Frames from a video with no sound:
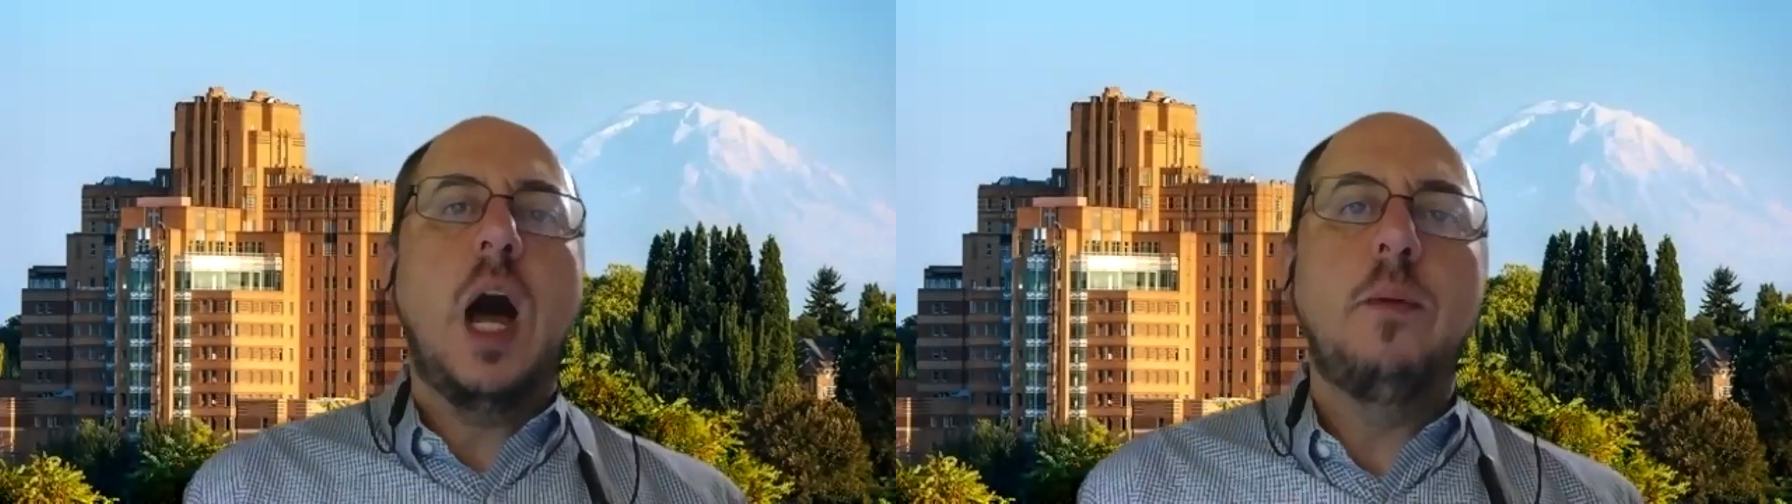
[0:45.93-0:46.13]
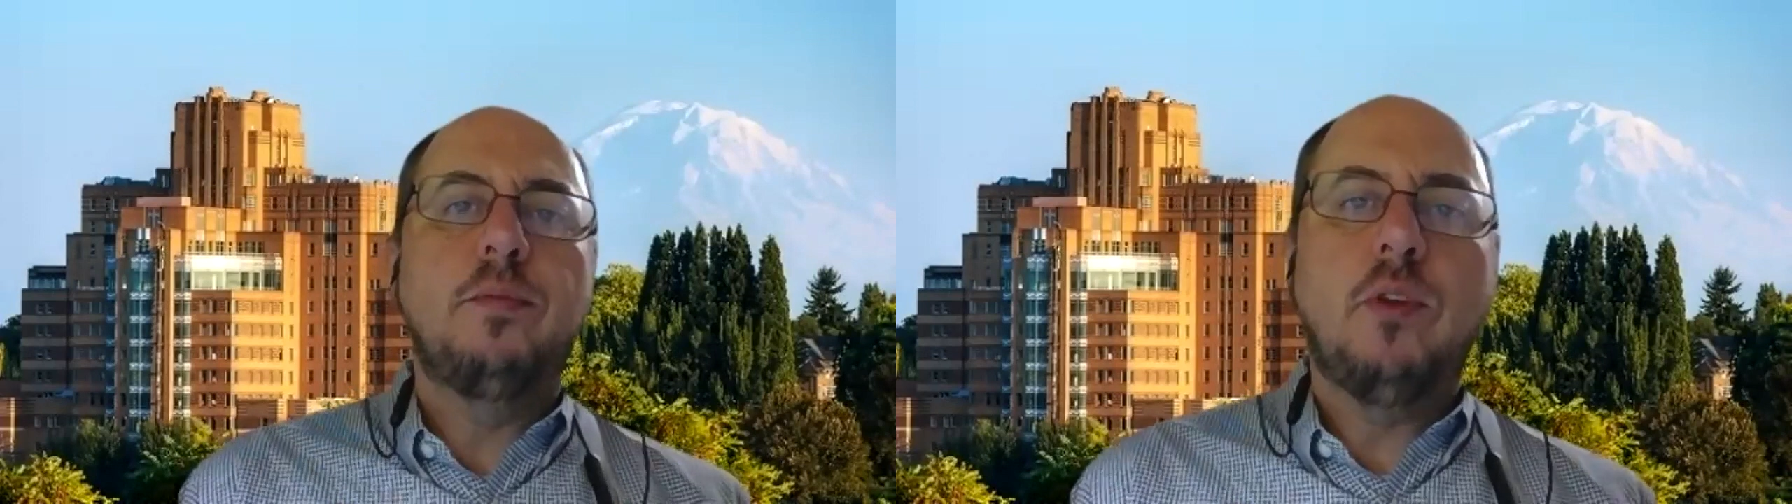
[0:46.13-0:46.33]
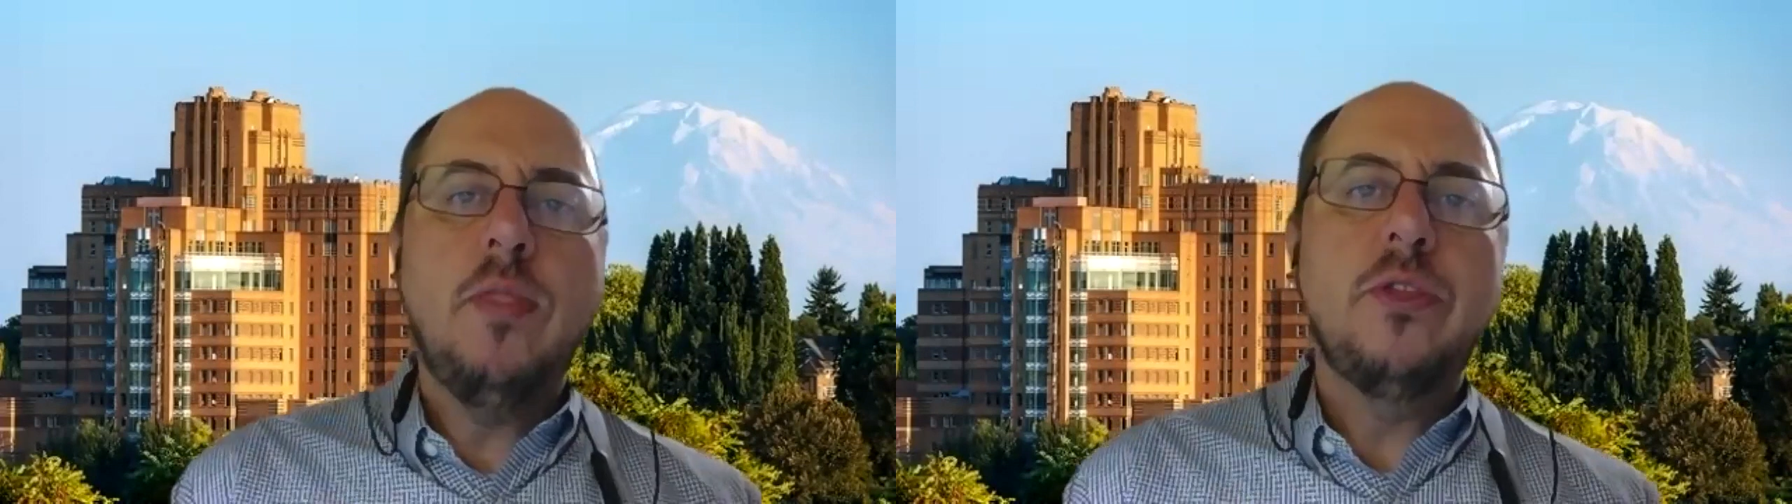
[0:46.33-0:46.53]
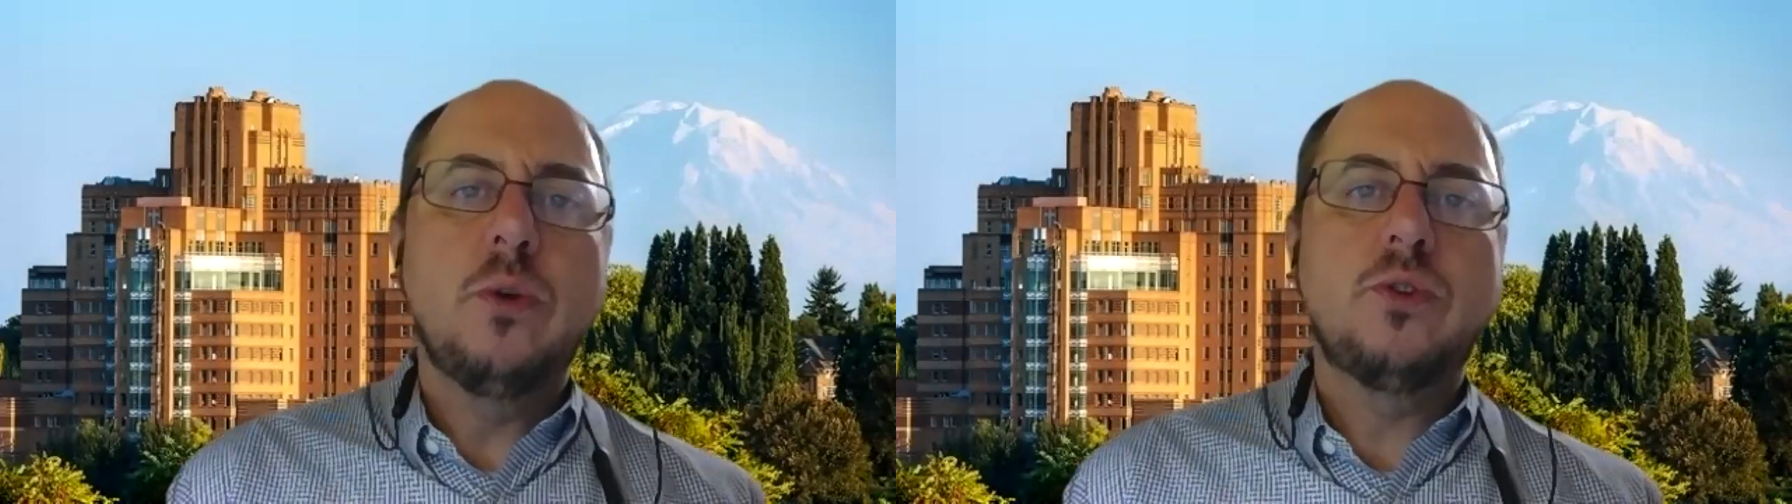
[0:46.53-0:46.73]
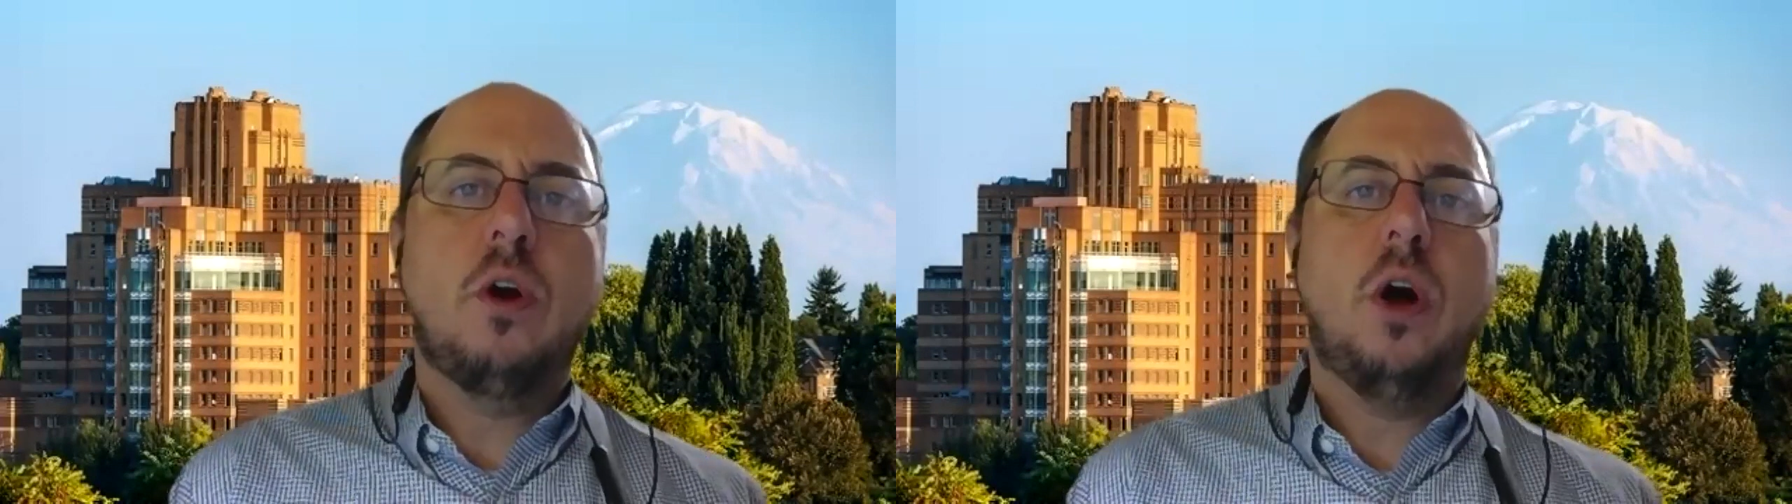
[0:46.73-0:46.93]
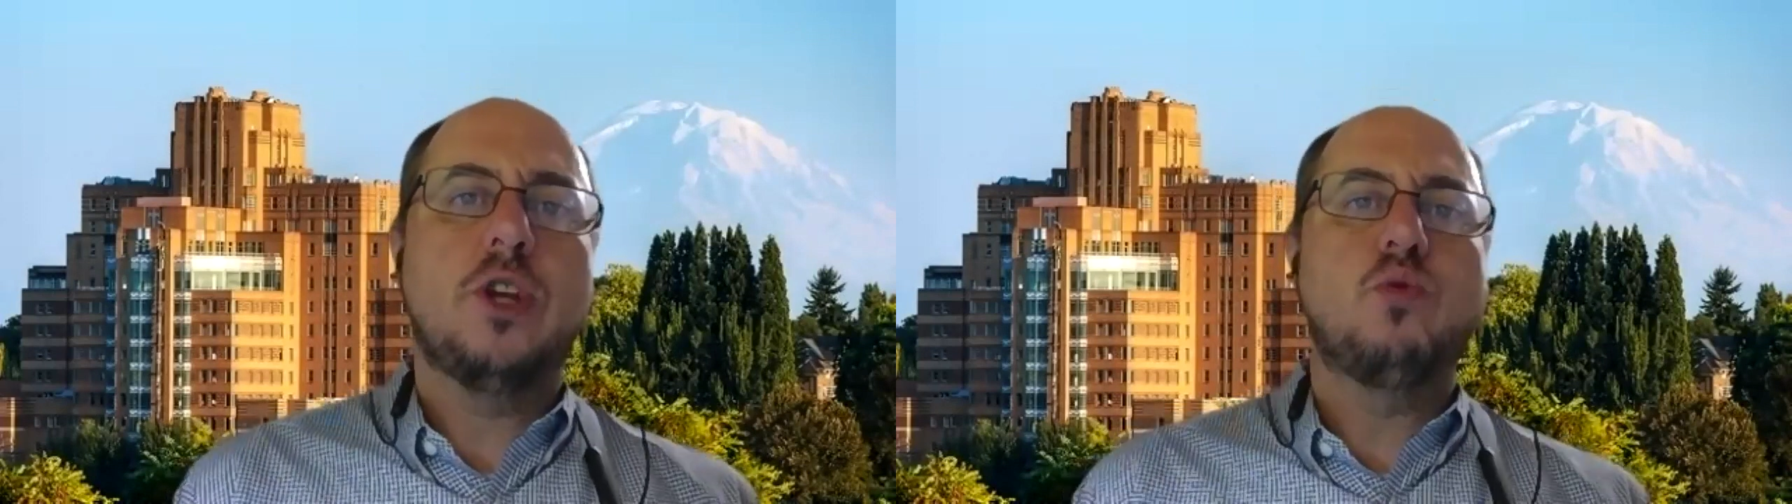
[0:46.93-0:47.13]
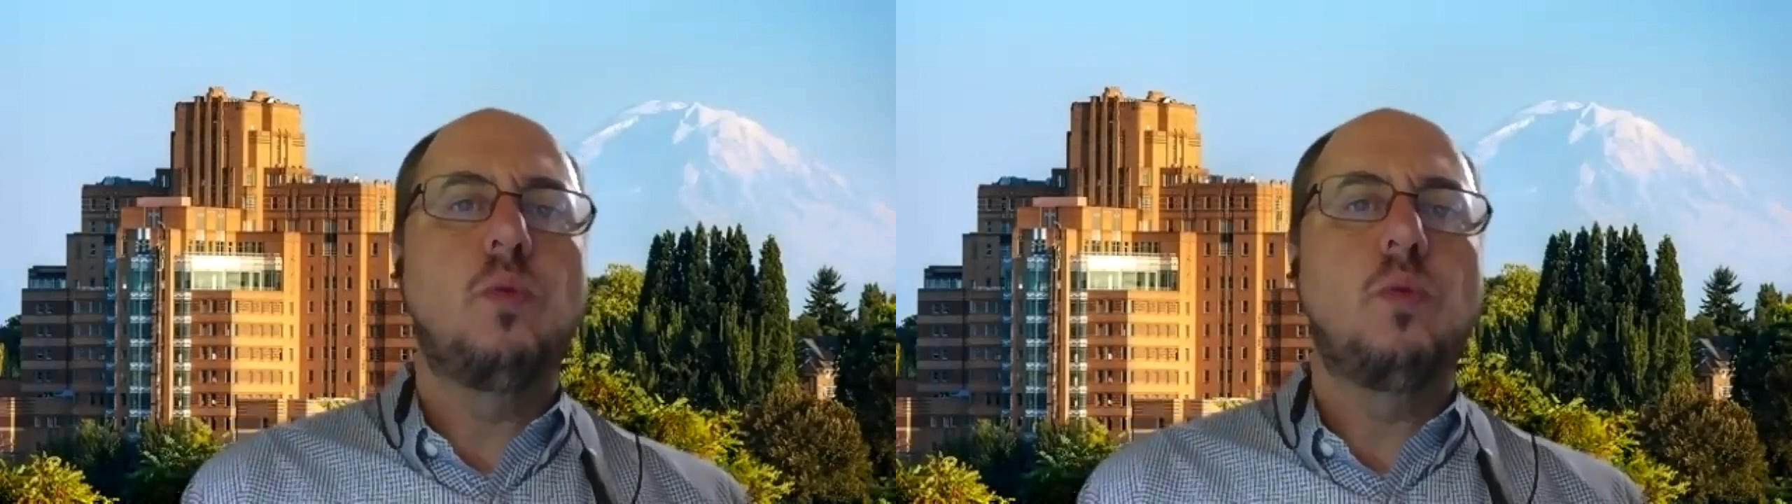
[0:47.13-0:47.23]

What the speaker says: upfront those costs